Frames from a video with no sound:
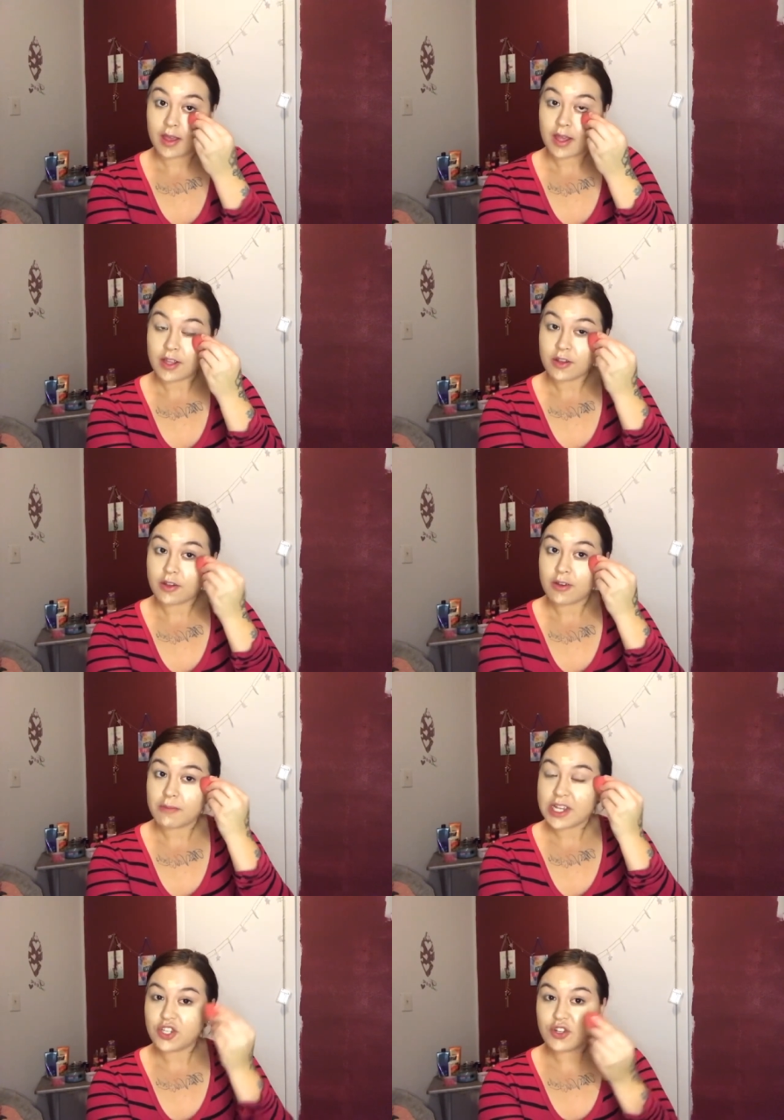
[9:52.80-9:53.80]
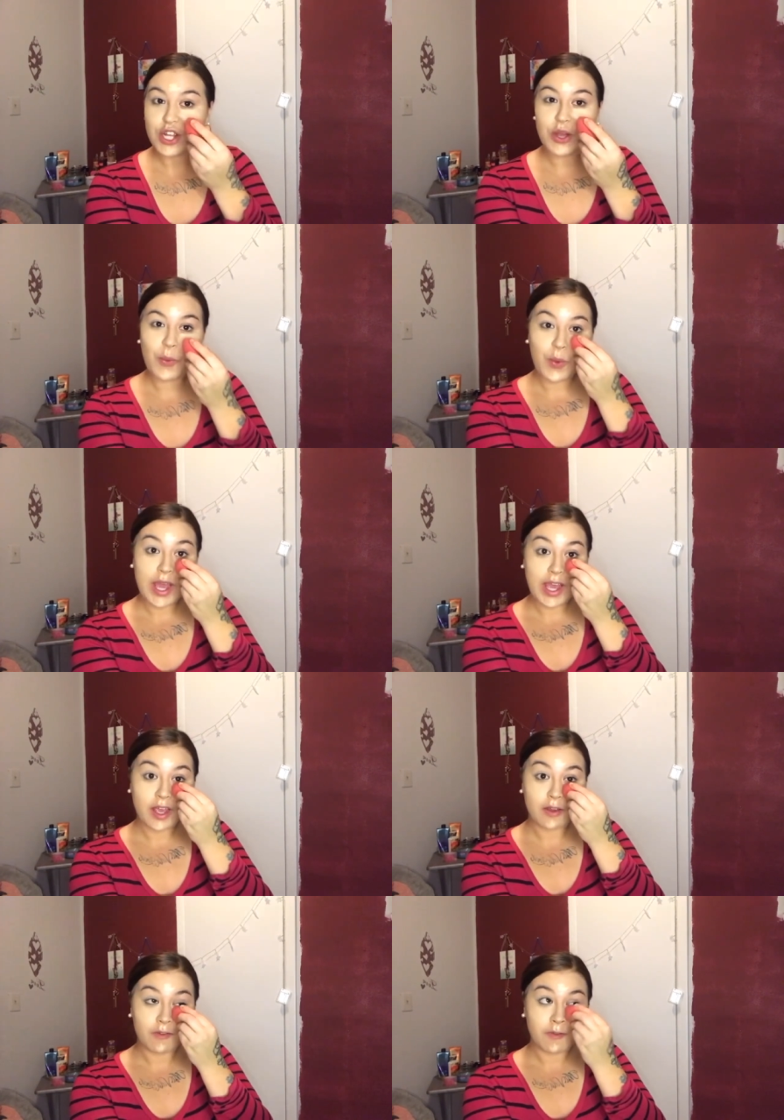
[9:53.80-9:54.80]
and it makes you look
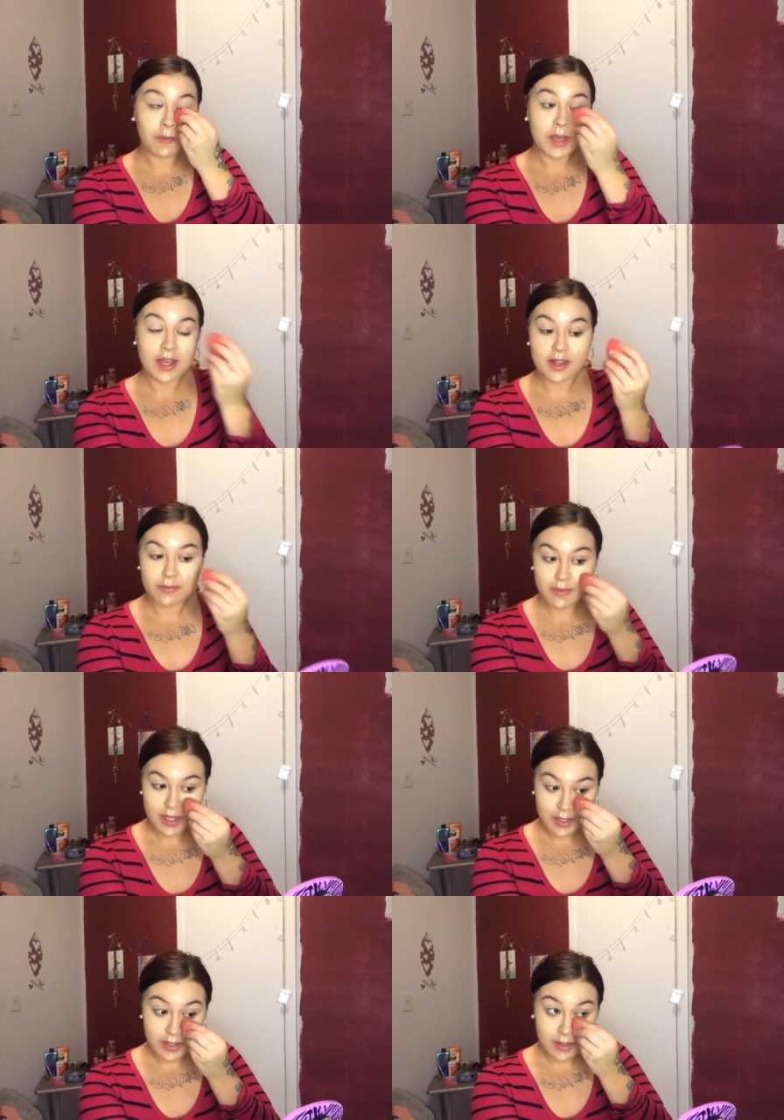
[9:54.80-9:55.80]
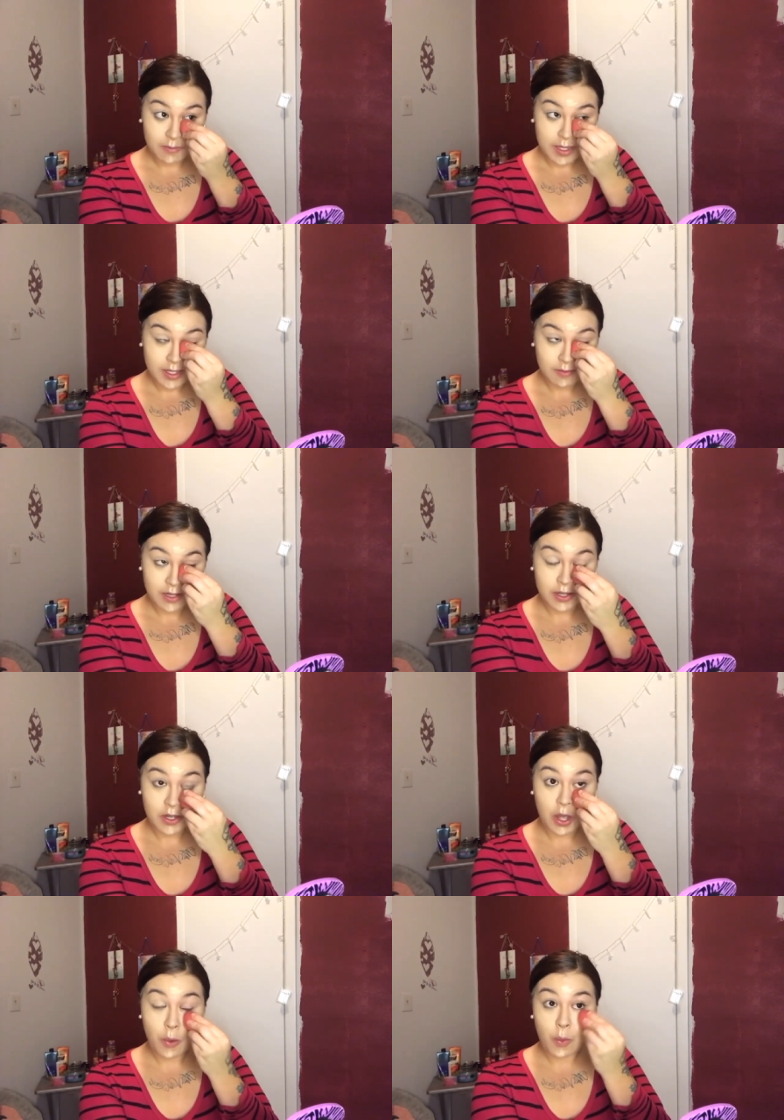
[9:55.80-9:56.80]
awake. For me, it makes me
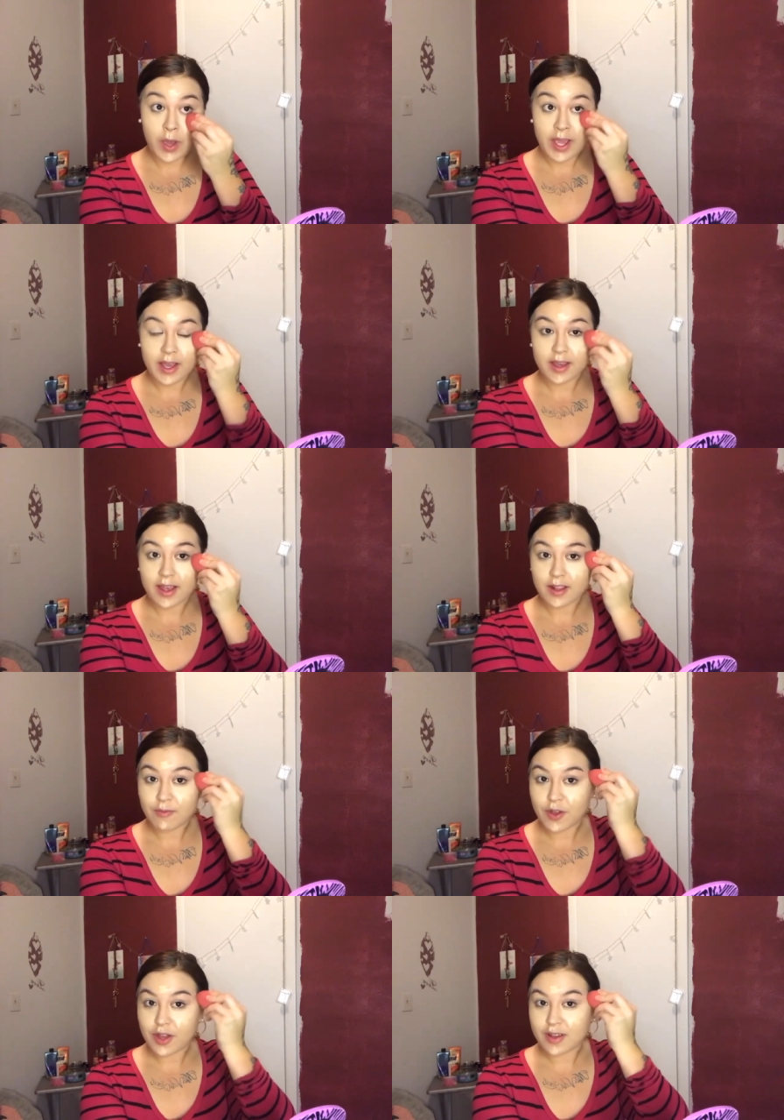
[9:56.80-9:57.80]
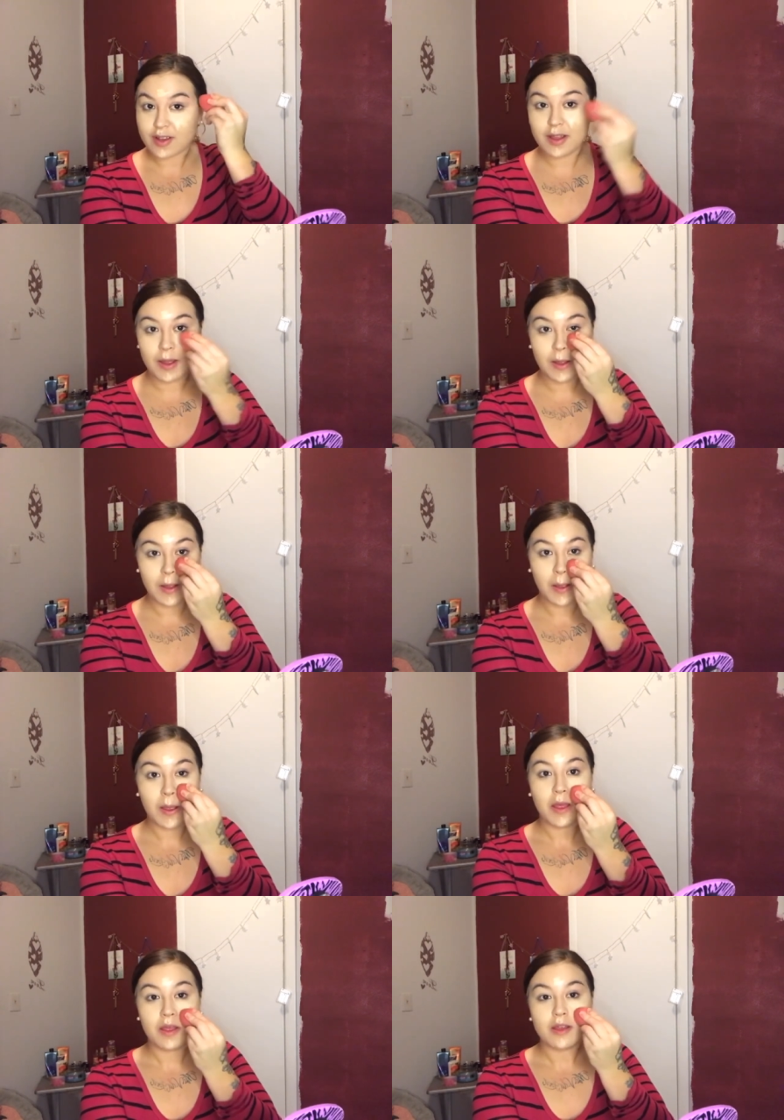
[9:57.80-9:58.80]
look awake as fuck.
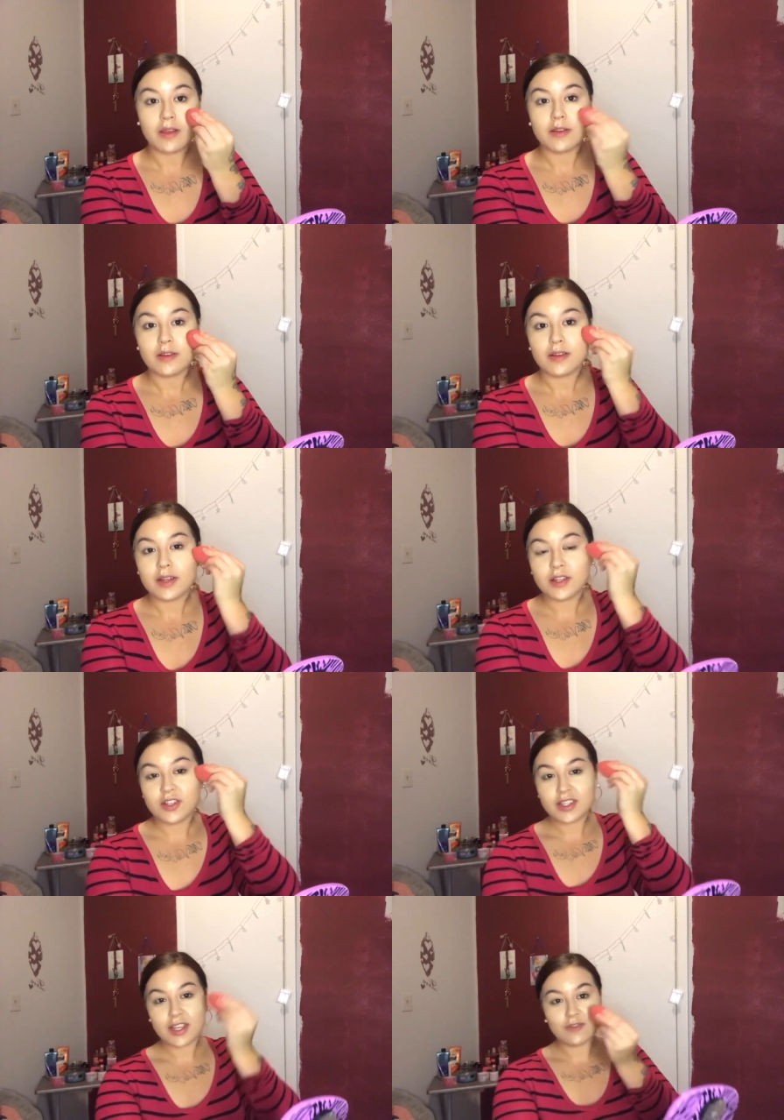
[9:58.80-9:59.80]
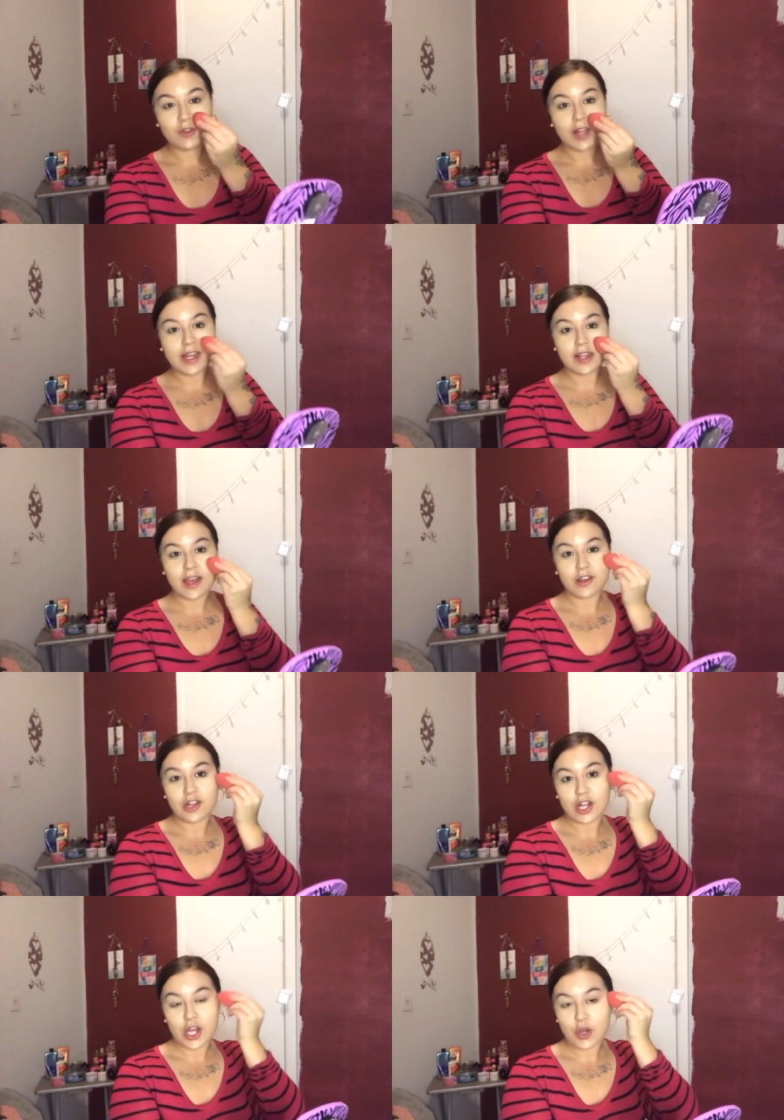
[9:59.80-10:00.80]
And it just gives you like that
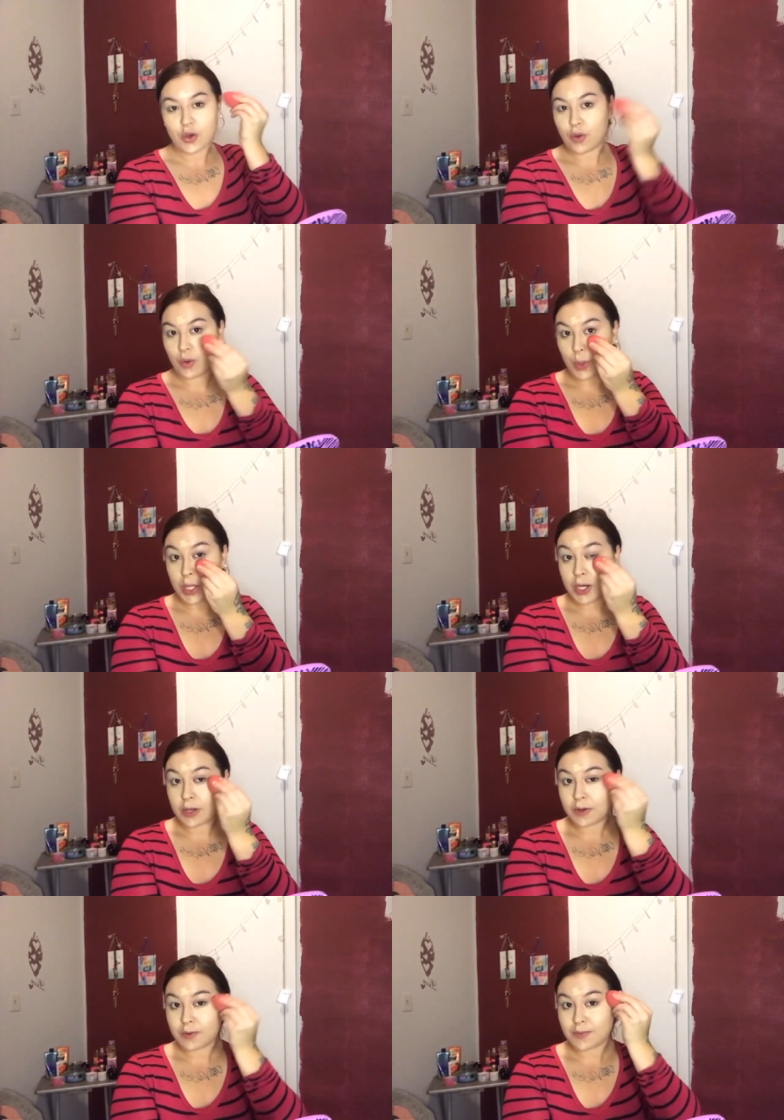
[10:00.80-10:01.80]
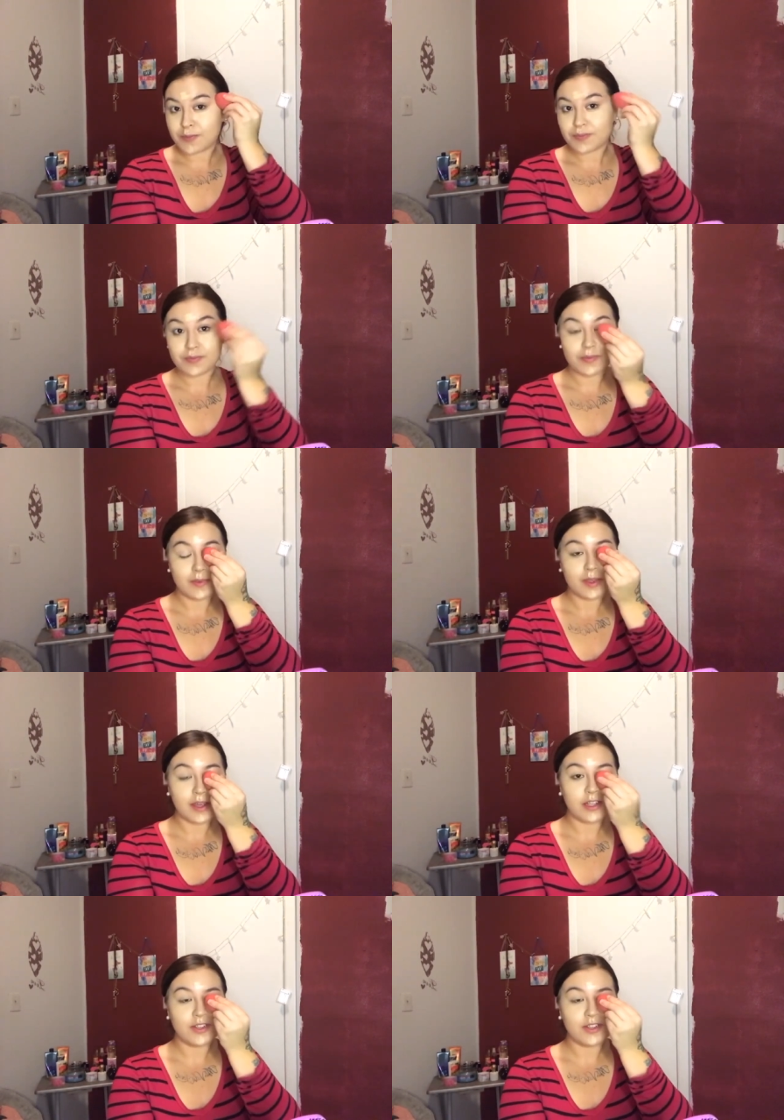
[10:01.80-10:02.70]
glow, you know? I